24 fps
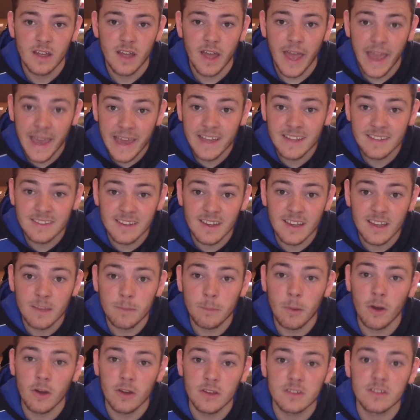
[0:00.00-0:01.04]
18
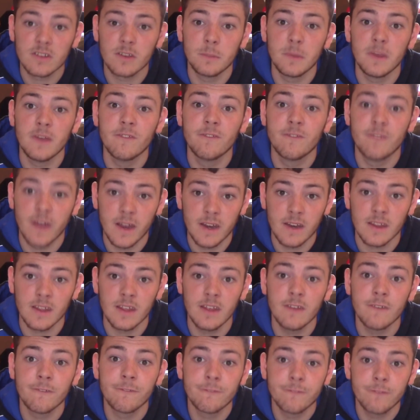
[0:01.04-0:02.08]
points could be
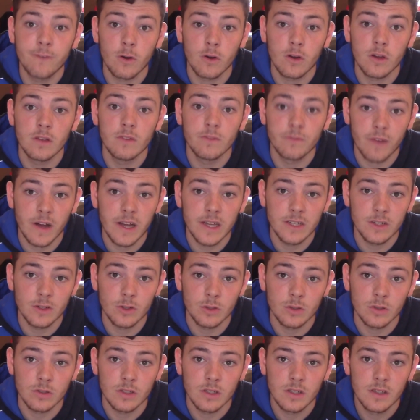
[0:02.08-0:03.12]
very fucking
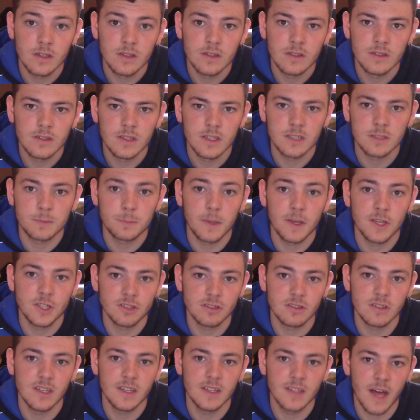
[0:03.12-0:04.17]
vital,
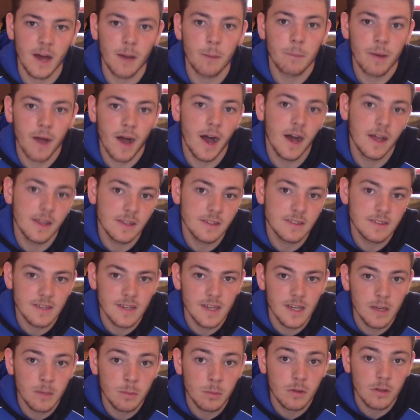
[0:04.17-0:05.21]
especially at that part of the
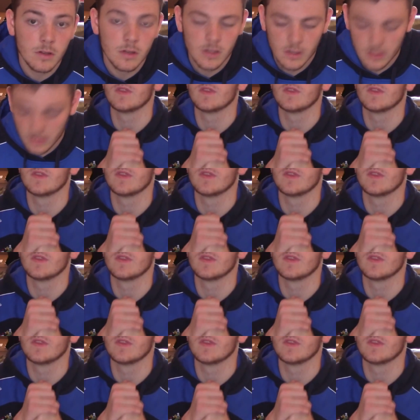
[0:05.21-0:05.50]
table.